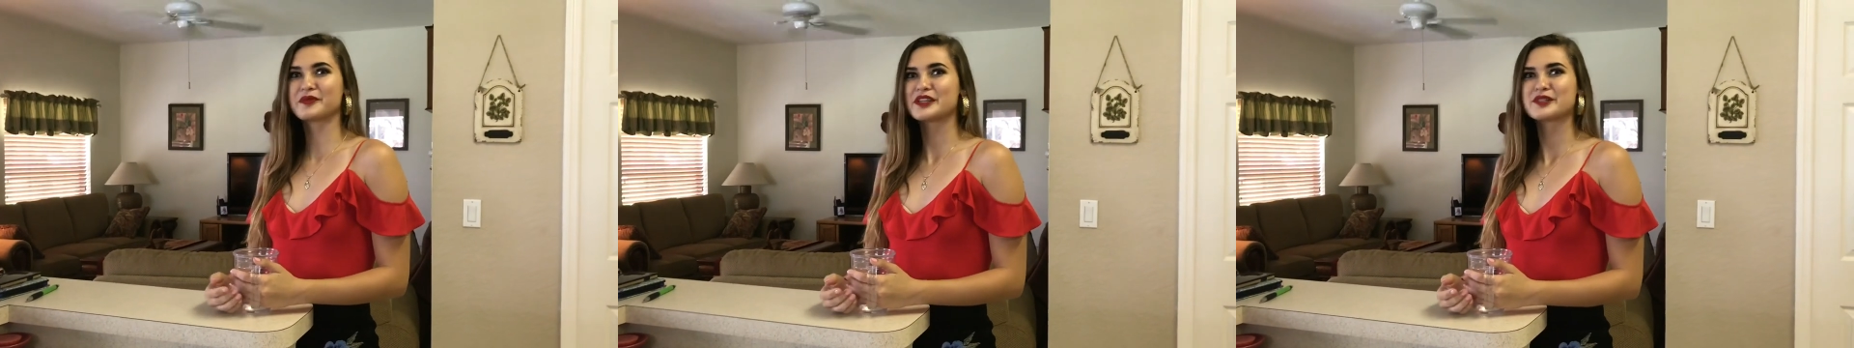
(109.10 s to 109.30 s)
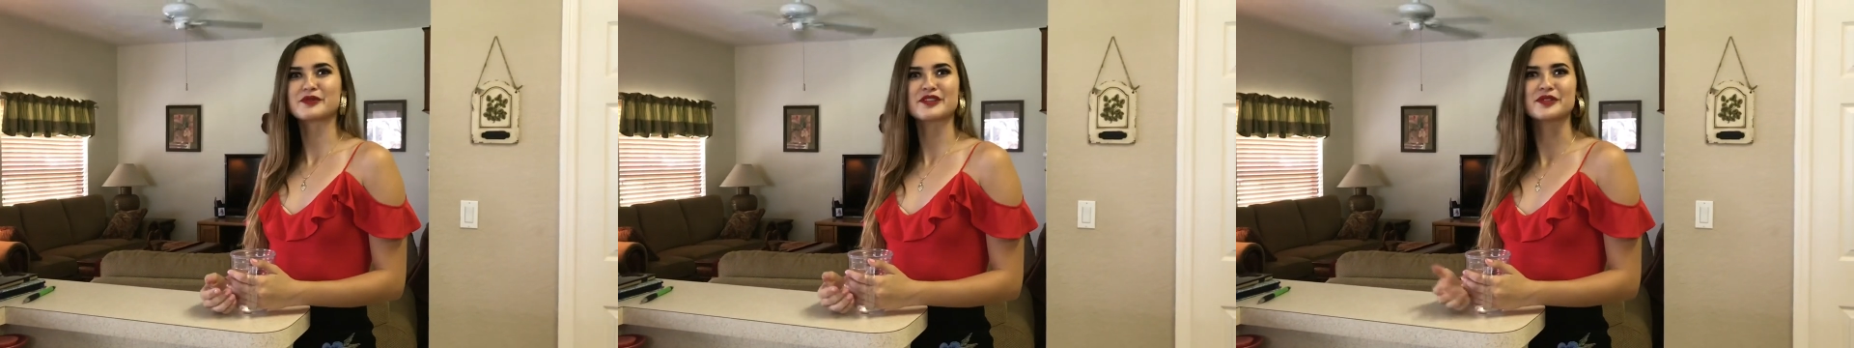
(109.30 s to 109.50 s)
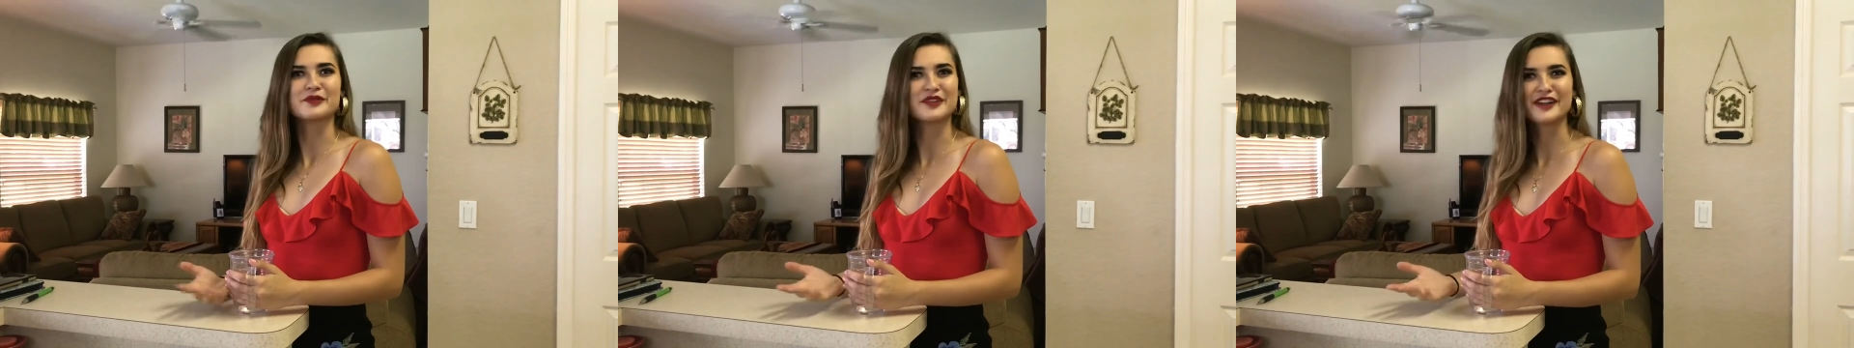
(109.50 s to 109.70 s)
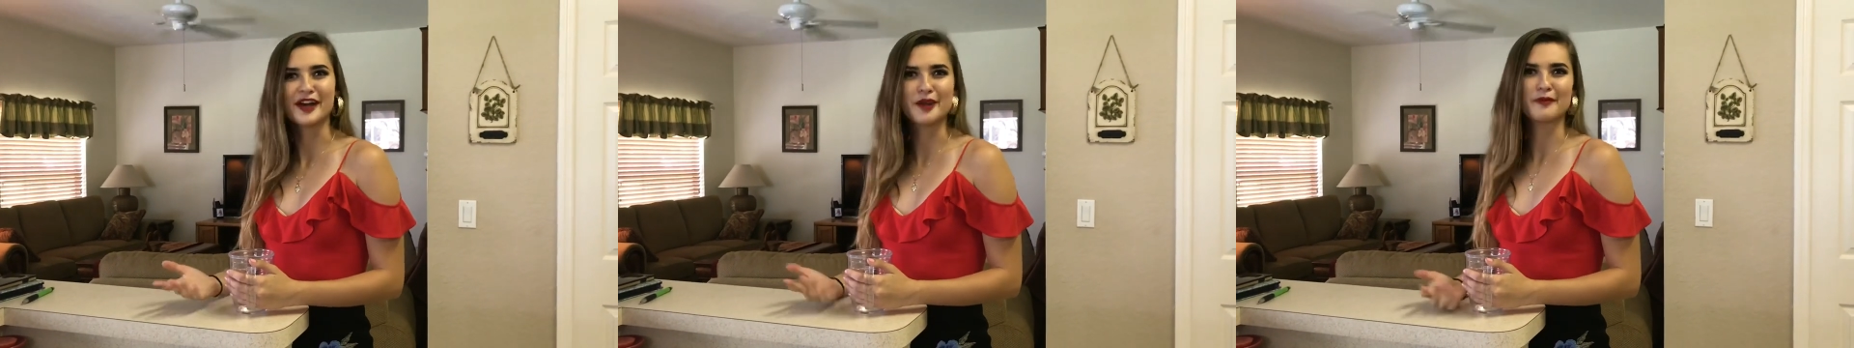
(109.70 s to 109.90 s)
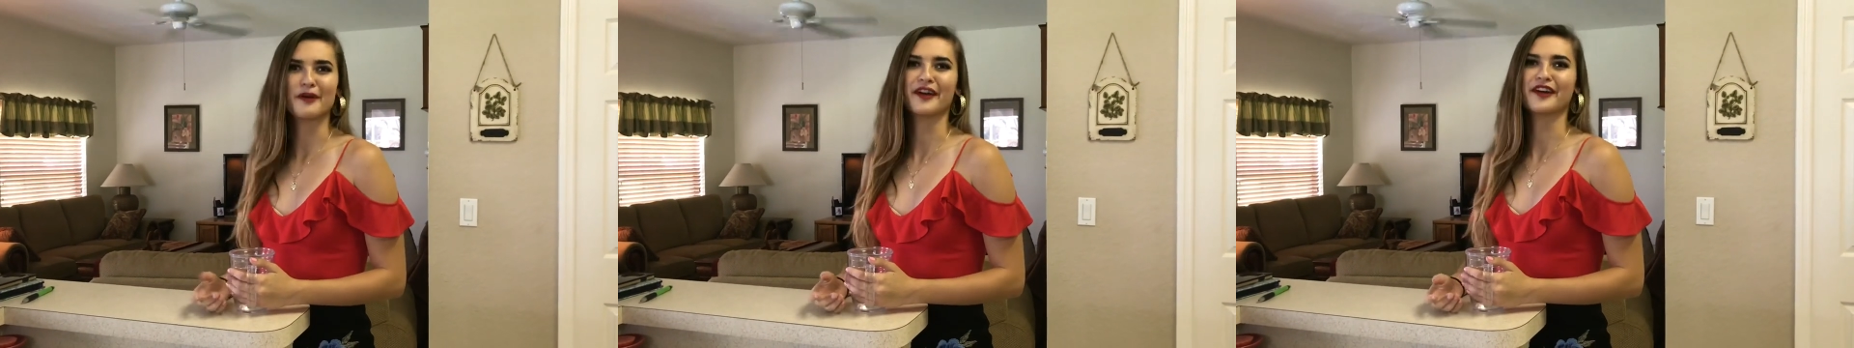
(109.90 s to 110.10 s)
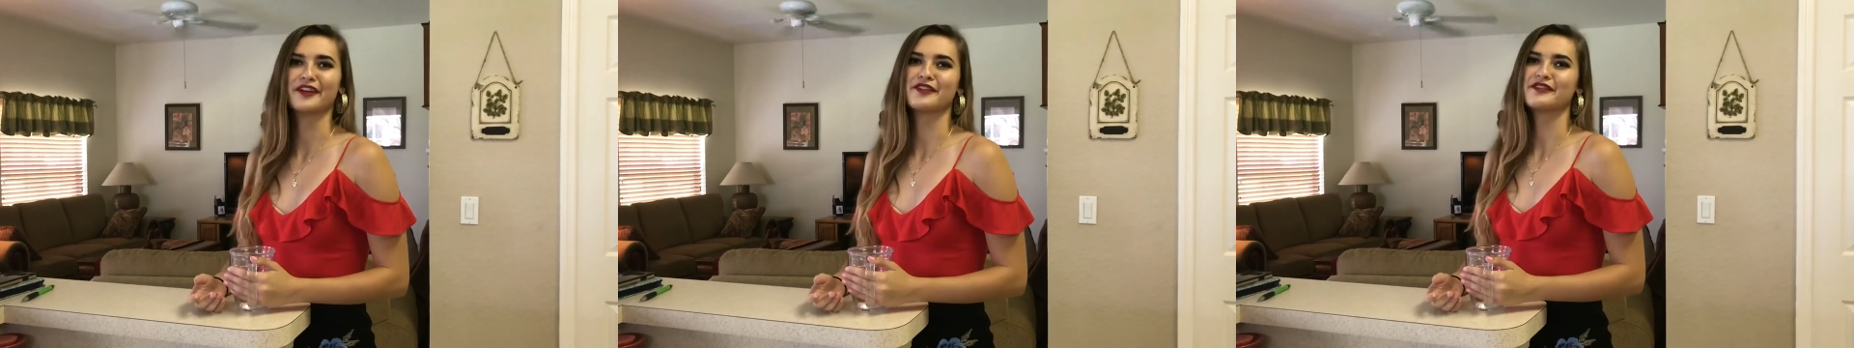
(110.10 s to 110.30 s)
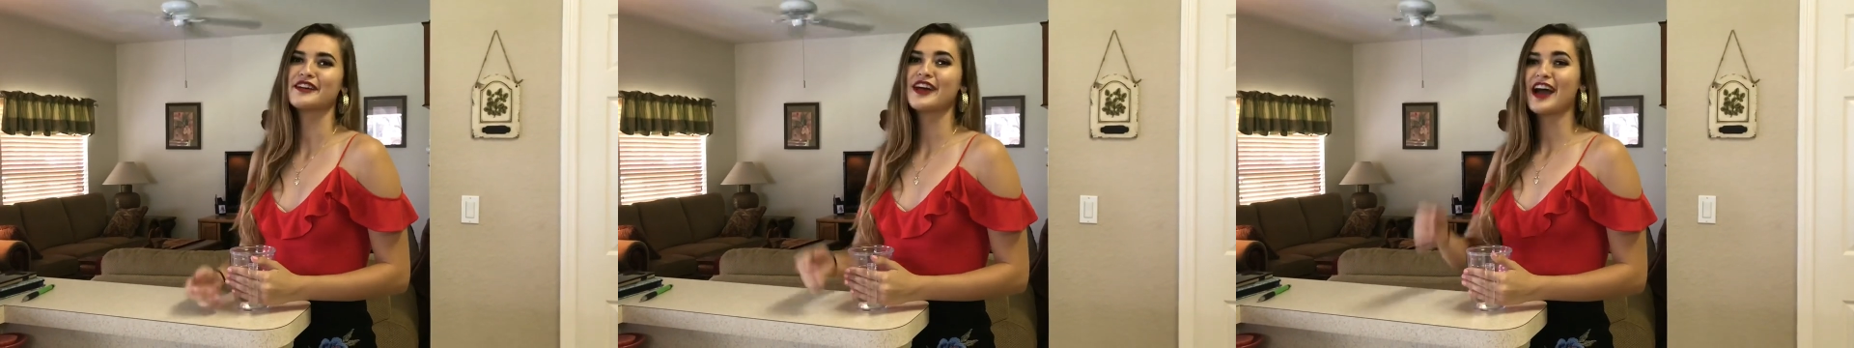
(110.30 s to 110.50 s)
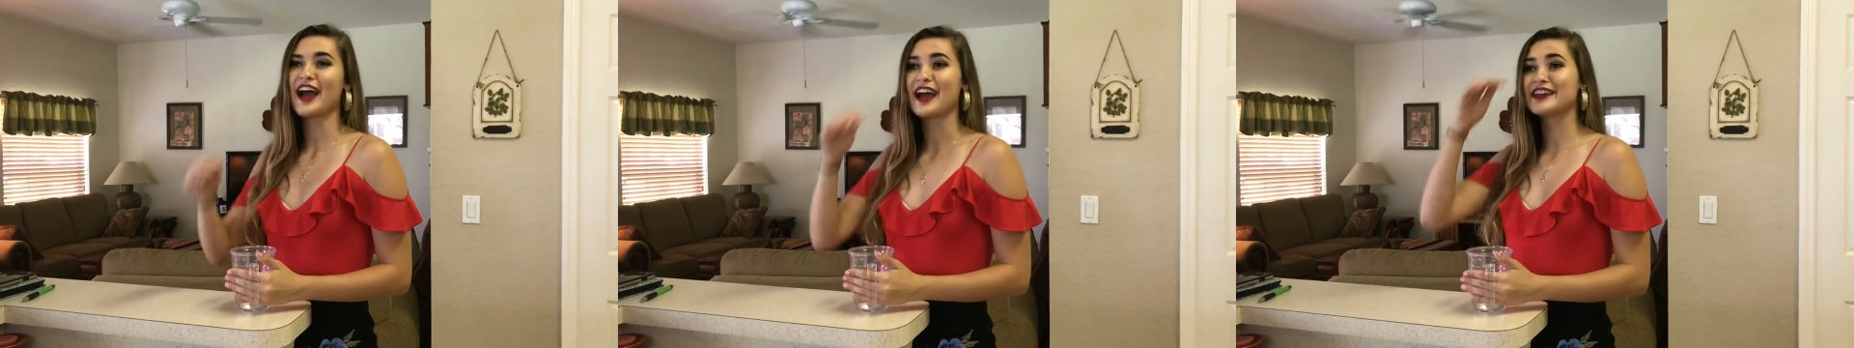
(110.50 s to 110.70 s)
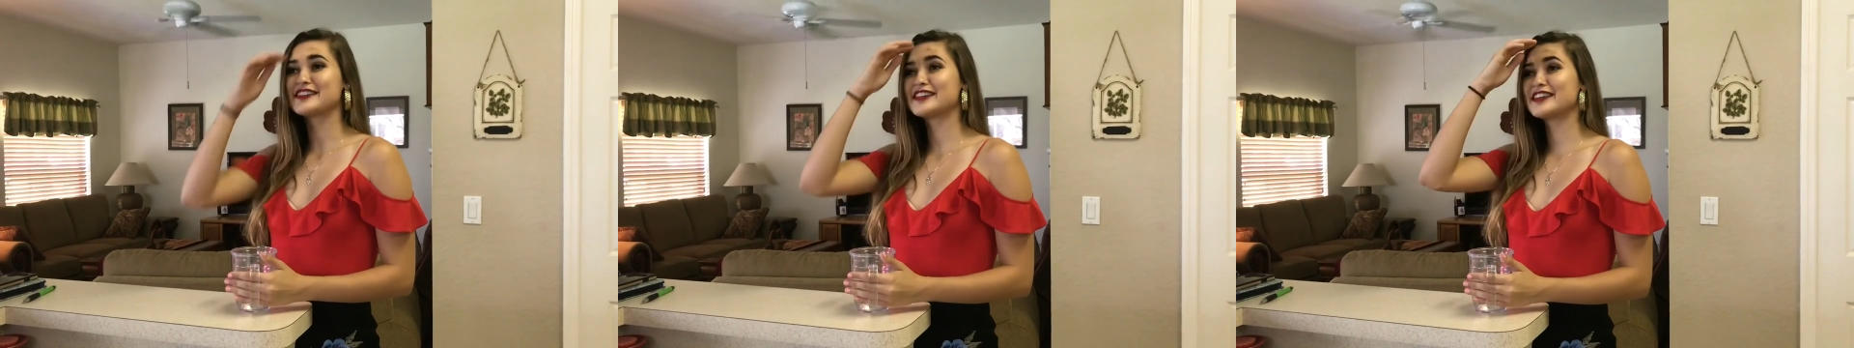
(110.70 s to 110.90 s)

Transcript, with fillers: Which ones weren't I a part of? I